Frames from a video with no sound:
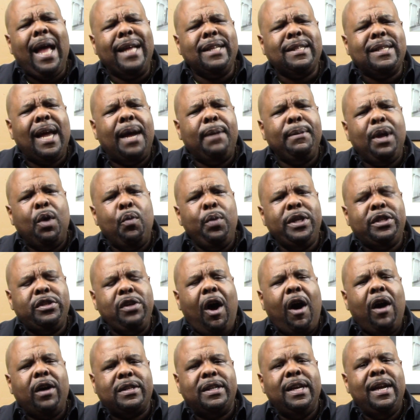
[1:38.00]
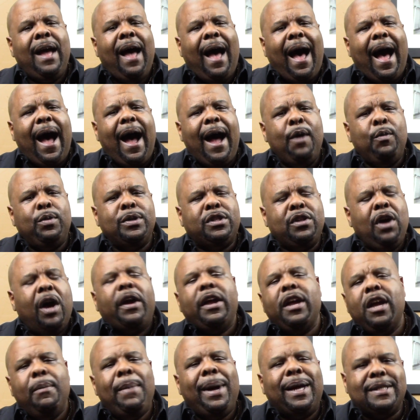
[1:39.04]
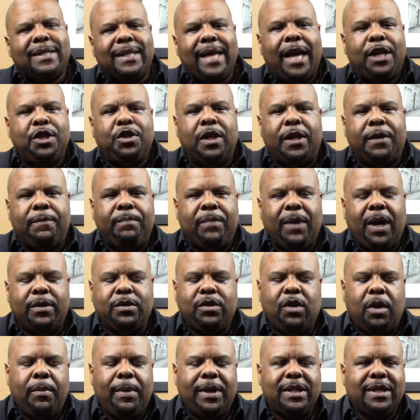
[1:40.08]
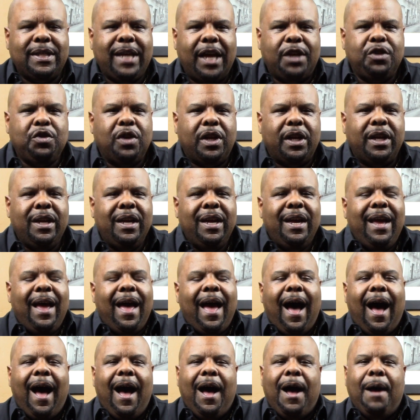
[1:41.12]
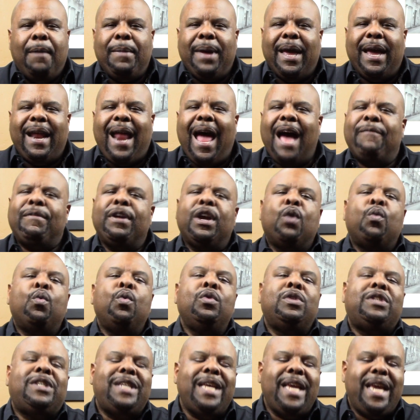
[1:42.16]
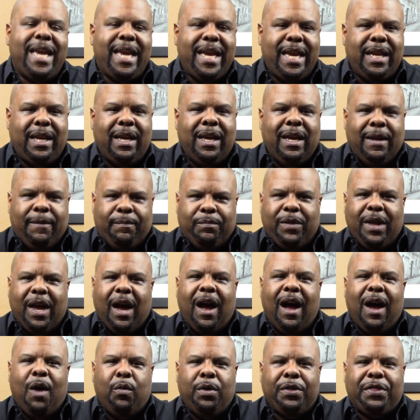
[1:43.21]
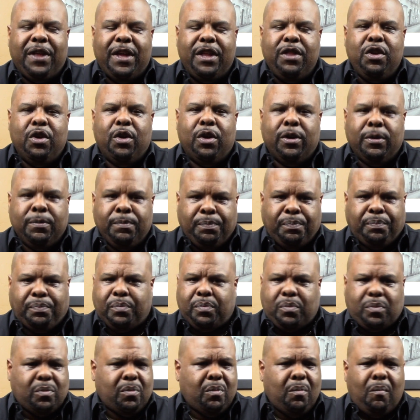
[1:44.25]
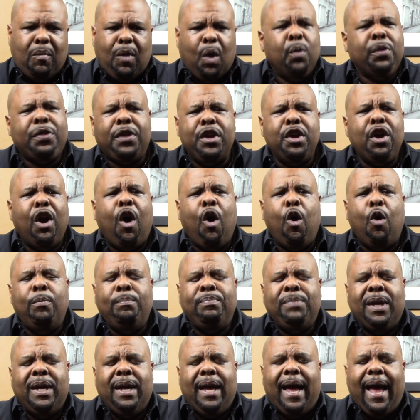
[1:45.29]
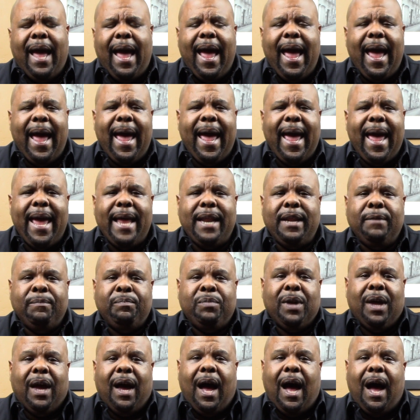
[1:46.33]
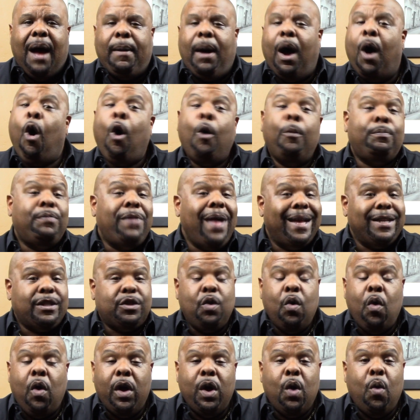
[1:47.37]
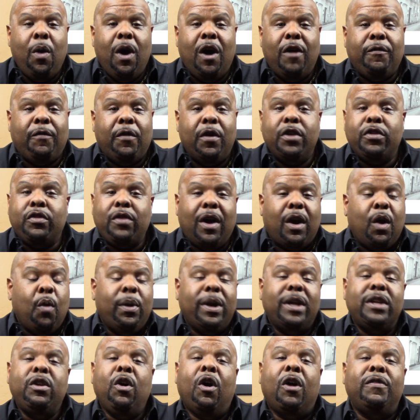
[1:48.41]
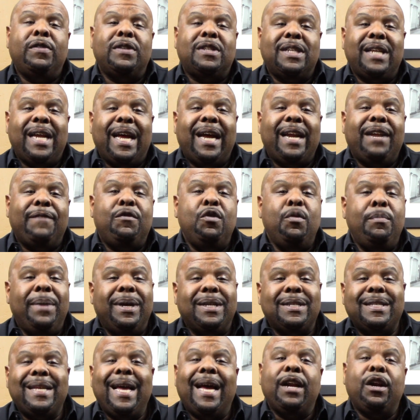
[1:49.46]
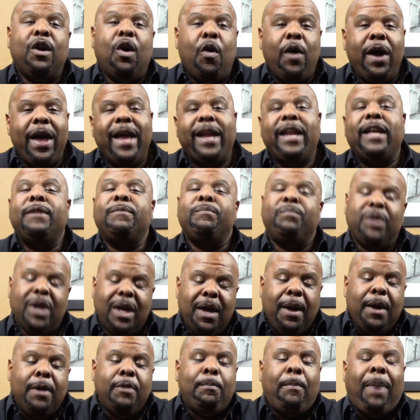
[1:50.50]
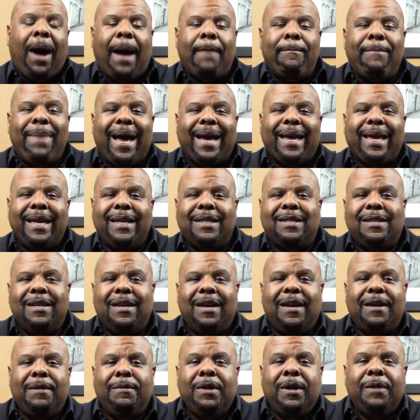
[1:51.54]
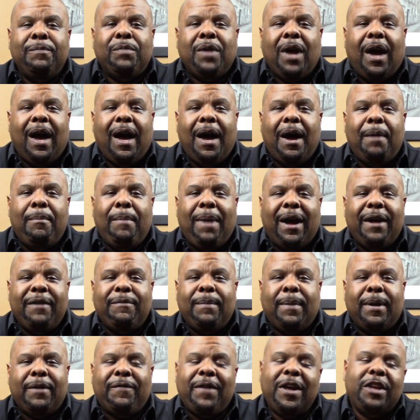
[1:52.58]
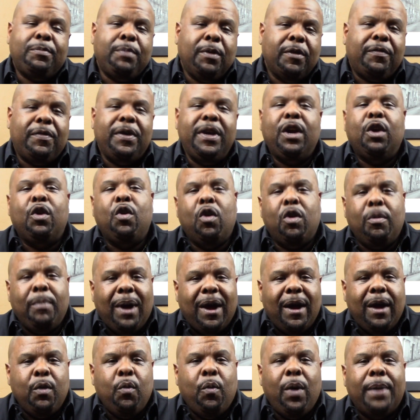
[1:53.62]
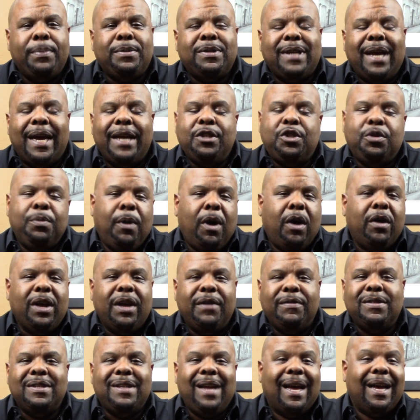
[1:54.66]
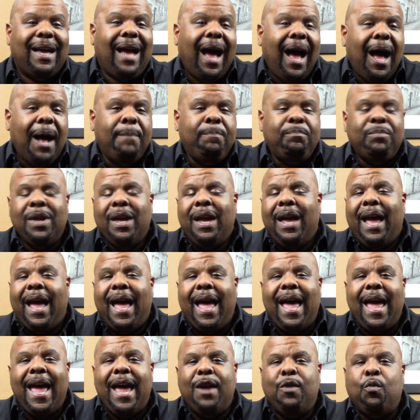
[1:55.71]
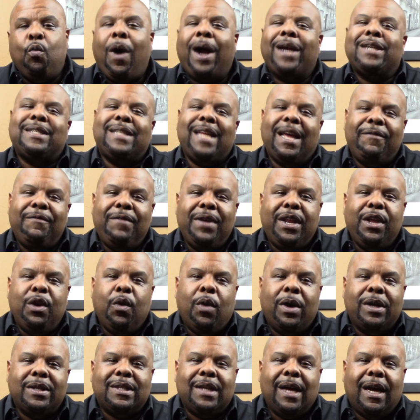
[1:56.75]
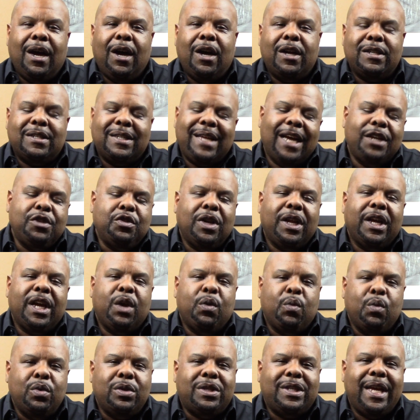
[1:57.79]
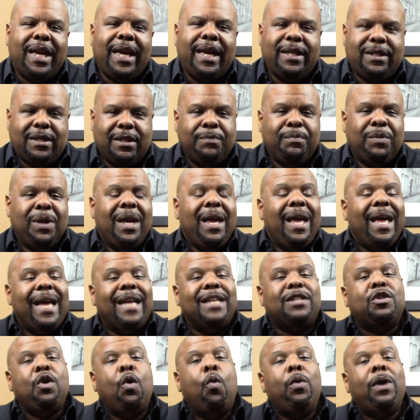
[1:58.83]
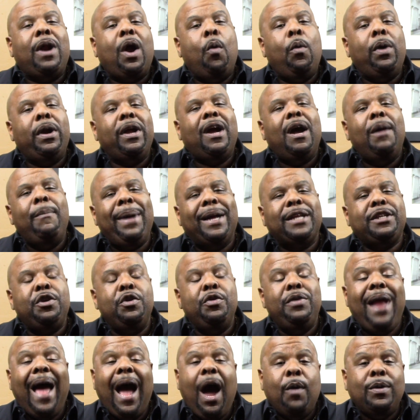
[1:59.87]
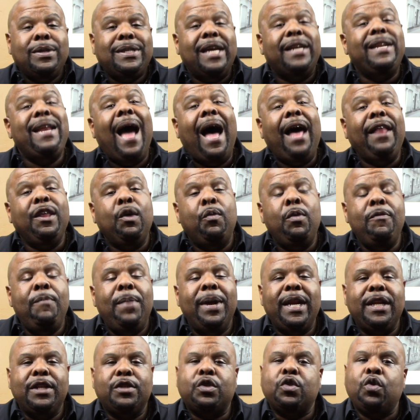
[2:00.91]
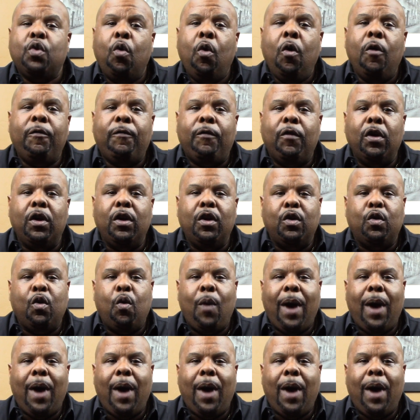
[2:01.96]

time that we talked, I was talking about scheduling. And having a routine within your home, and hope that's going well for you. So I don't want to delve into that. If you missed that, go ahead and pop back into my Facebook feed or go to my website, jamalgivens.com, and watch that video on scheduling and routines. And so what I want to come back to you now is that now that we've been in school for a little